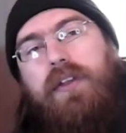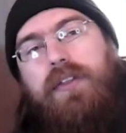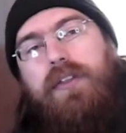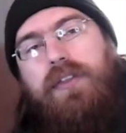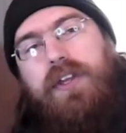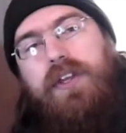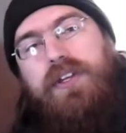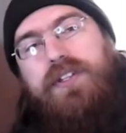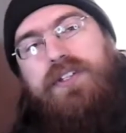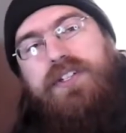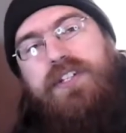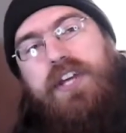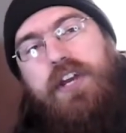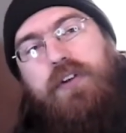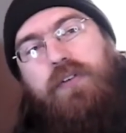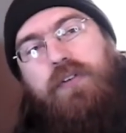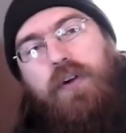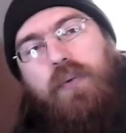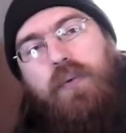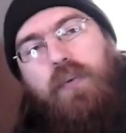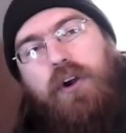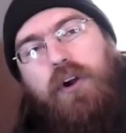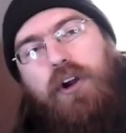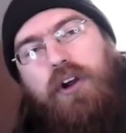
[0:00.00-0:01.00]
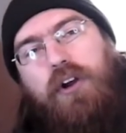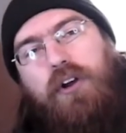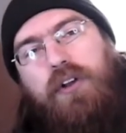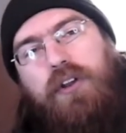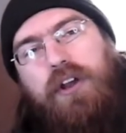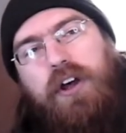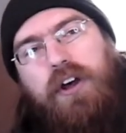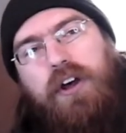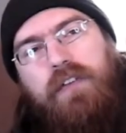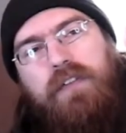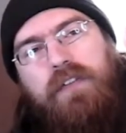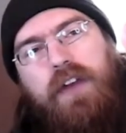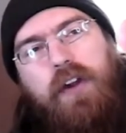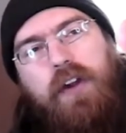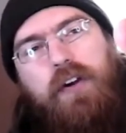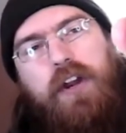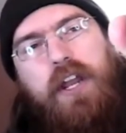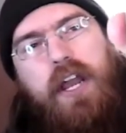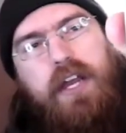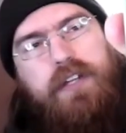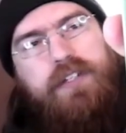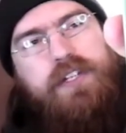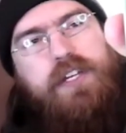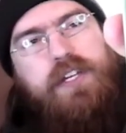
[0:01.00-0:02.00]
The Secret World of
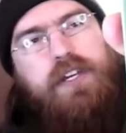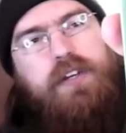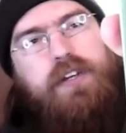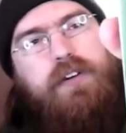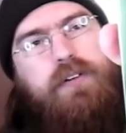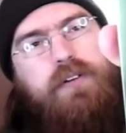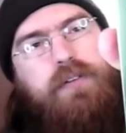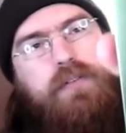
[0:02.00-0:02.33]
Arrietty.